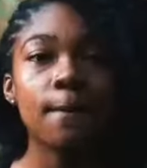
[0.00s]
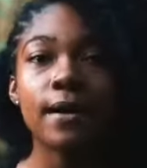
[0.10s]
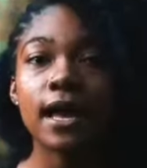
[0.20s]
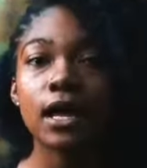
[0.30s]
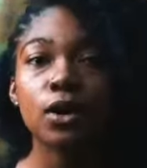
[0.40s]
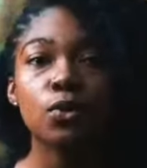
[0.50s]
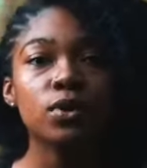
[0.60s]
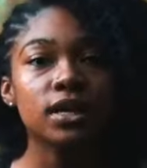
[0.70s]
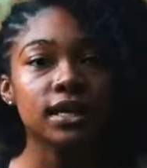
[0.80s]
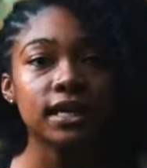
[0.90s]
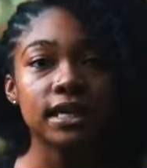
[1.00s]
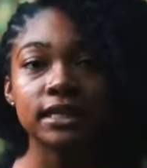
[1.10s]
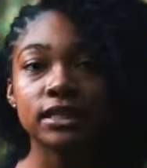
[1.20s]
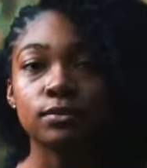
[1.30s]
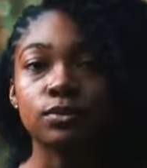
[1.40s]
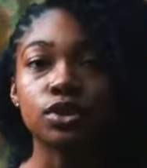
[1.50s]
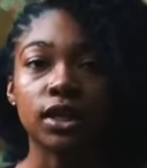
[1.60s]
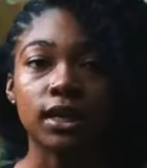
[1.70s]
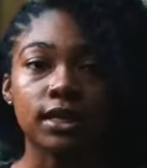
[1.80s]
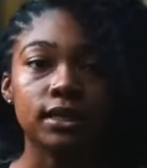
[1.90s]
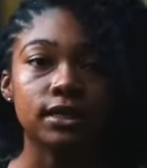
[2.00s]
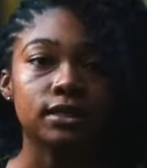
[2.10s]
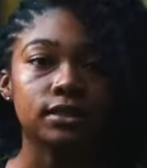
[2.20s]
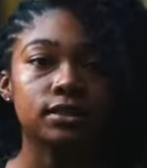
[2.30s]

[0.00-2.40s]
About a week and some change.